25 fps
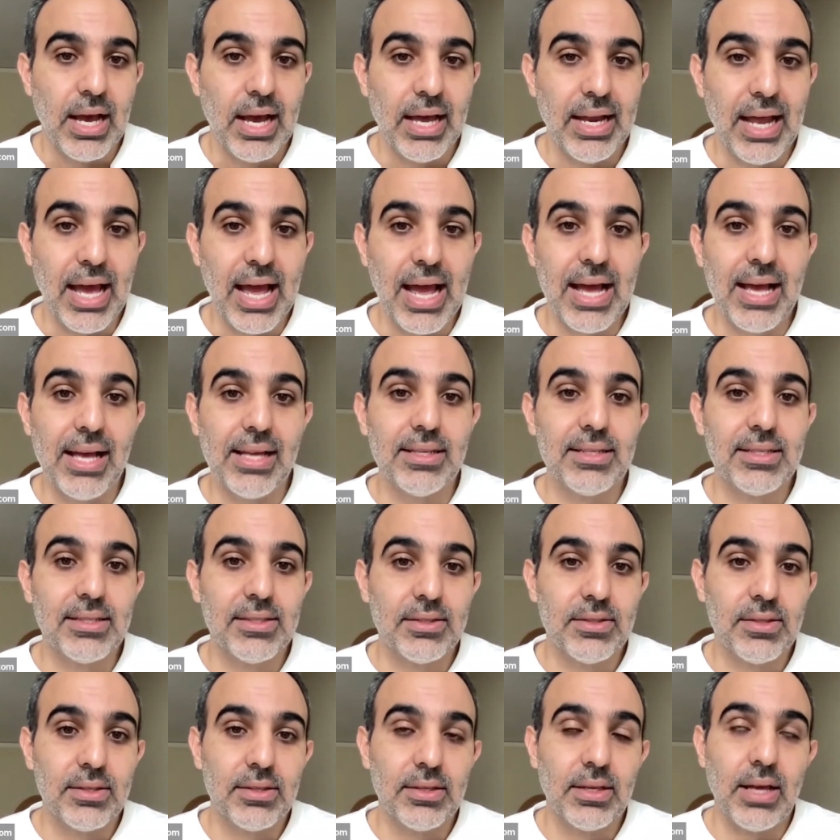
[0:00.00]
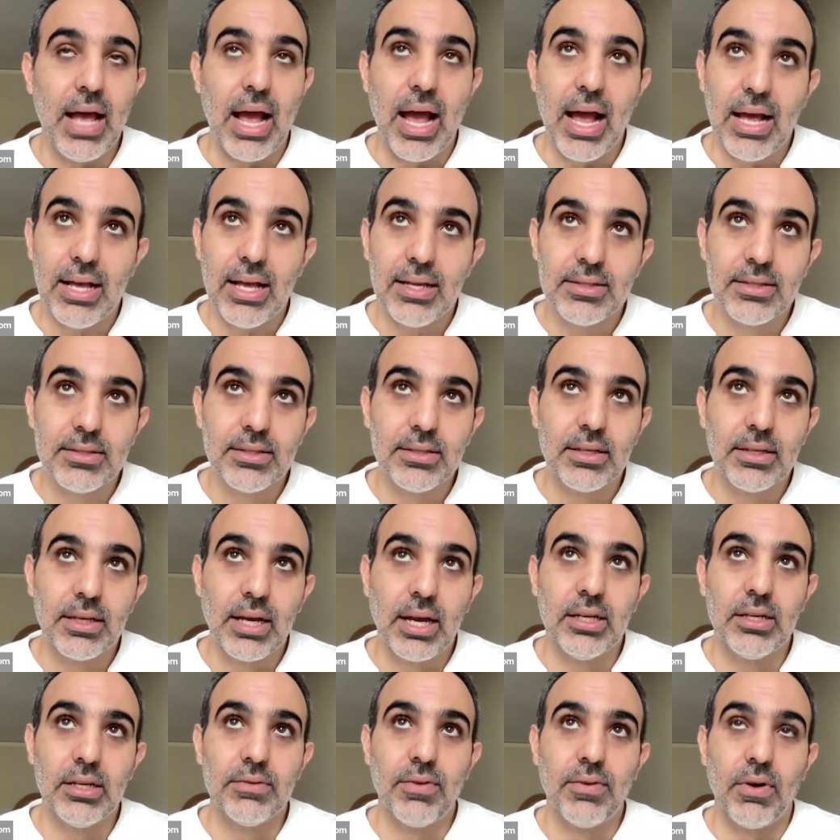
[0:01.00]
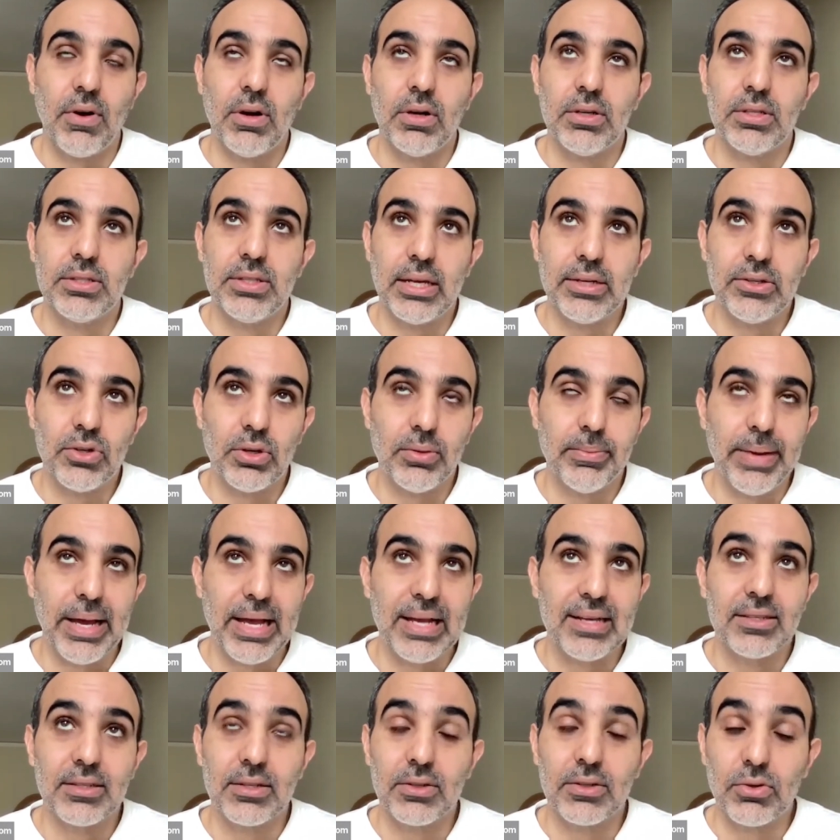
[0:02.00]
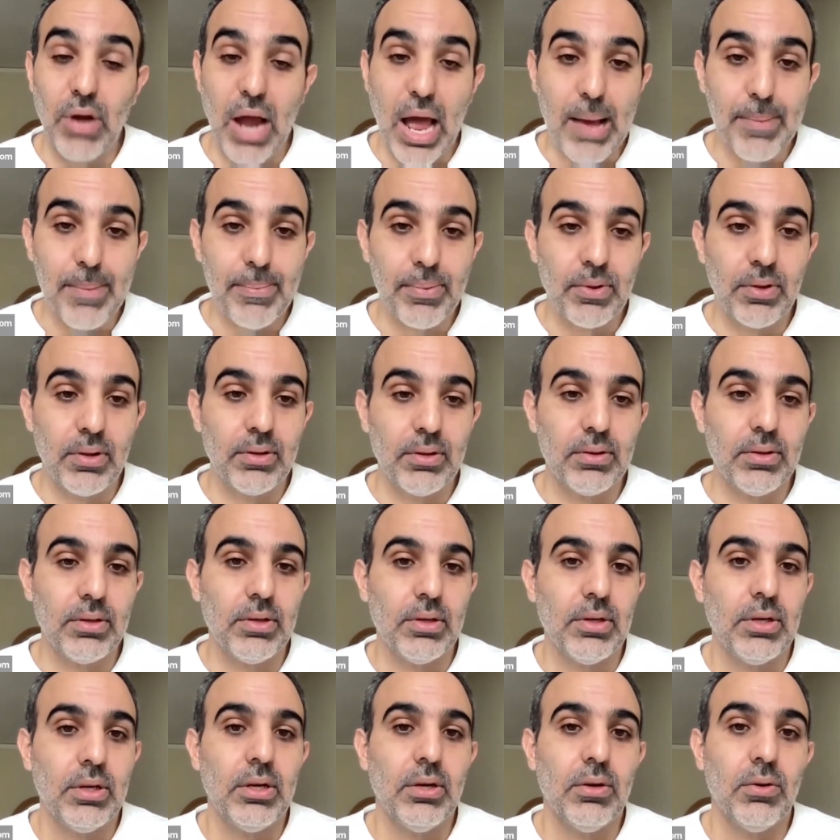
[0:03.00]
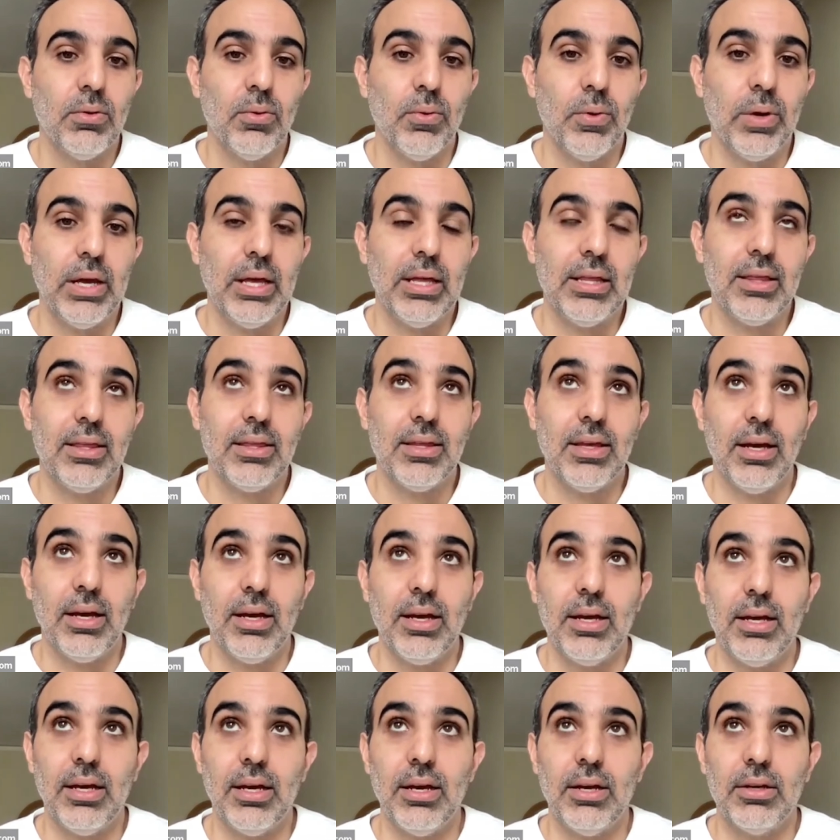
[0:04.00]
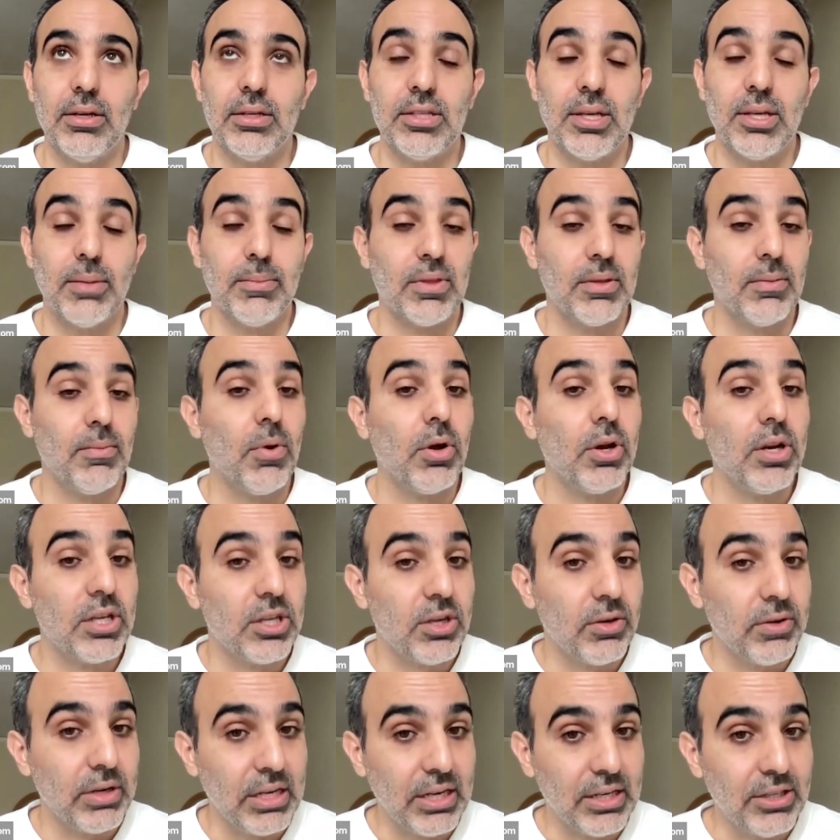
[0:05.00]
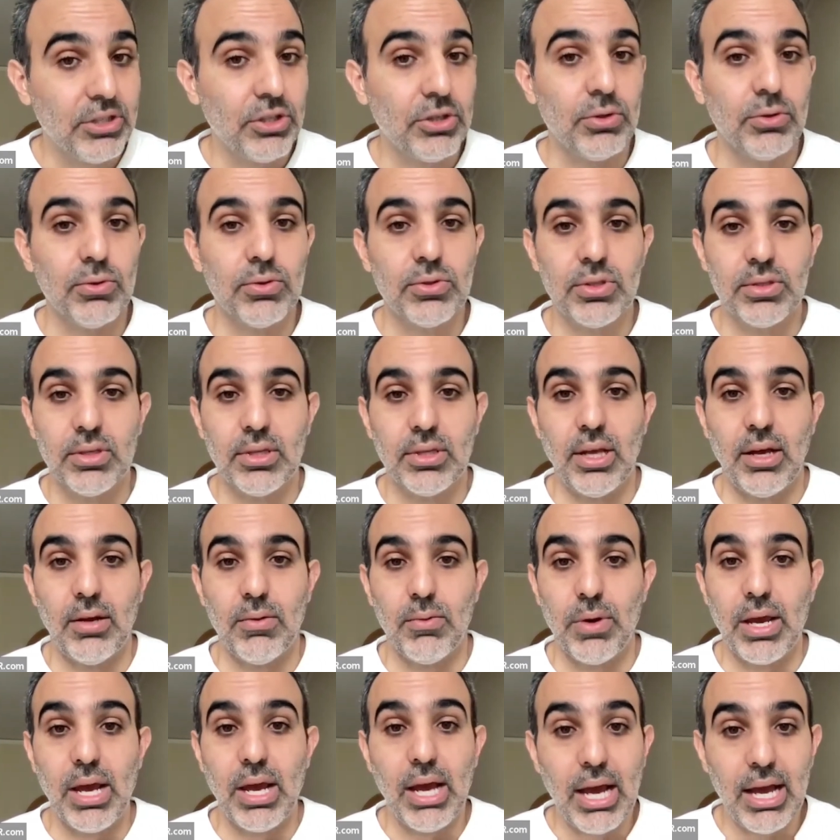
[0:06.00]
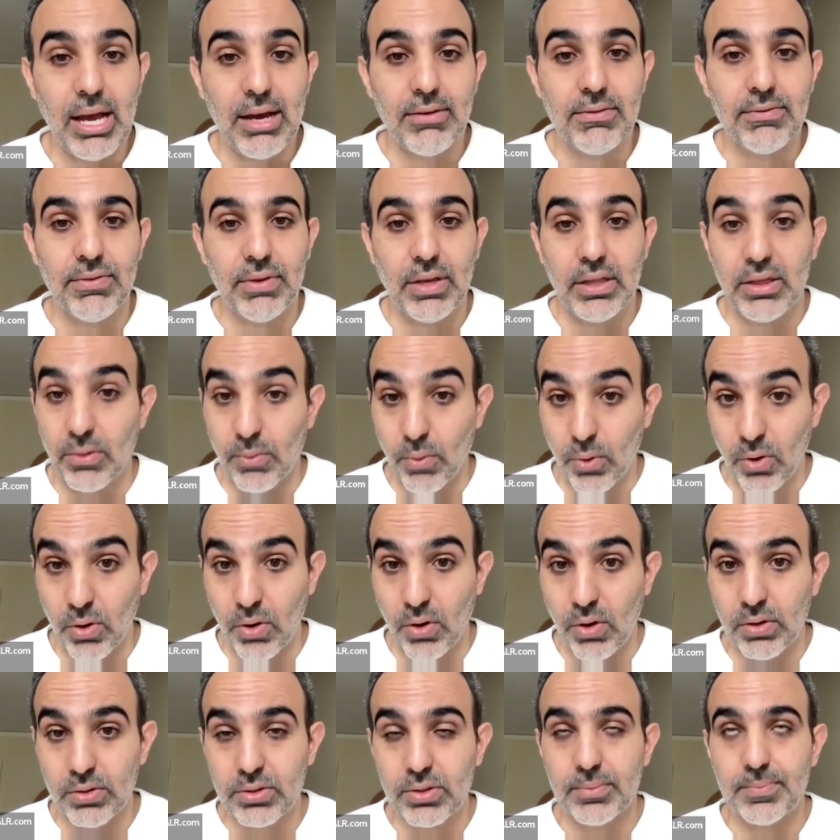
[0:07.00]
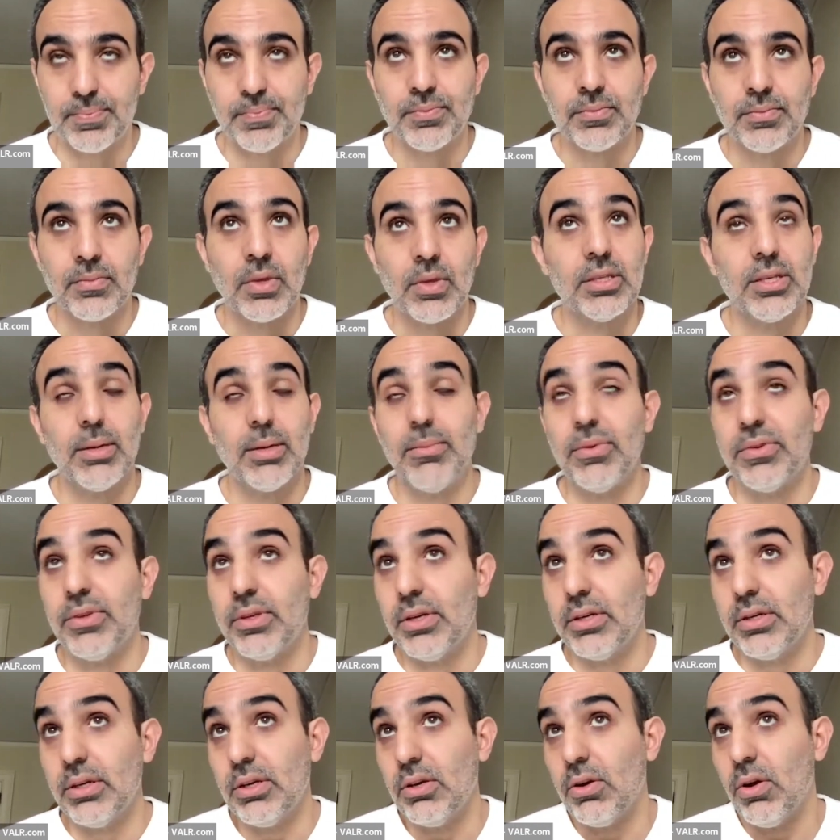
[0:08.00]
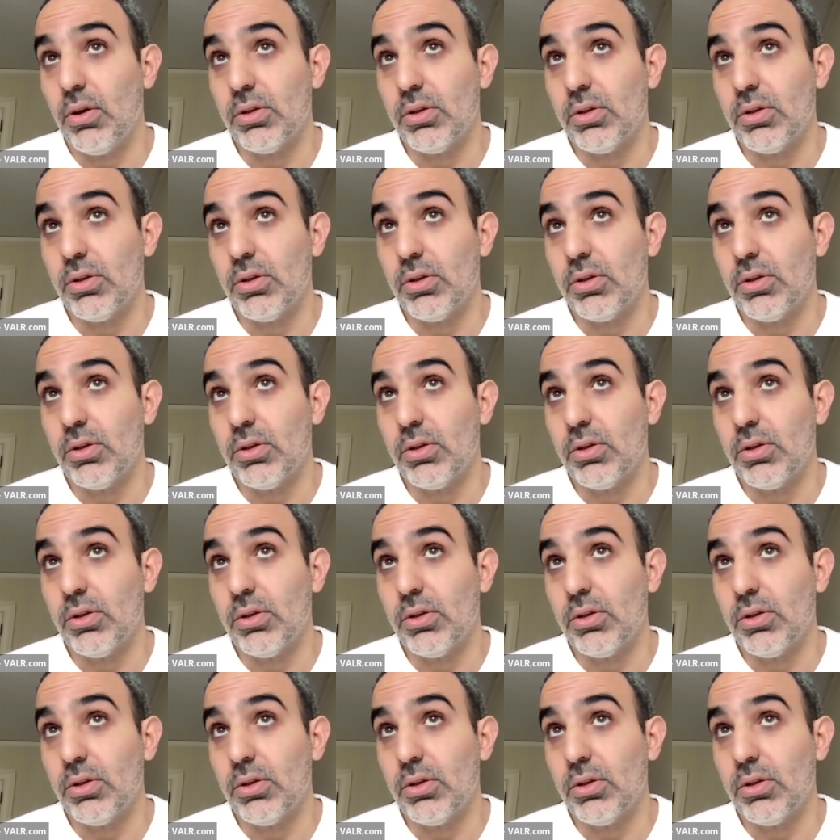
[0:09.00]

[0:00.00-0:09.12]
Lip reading: And as kind of our central banks grapple with some of the monetary issues that we have in the world, some of the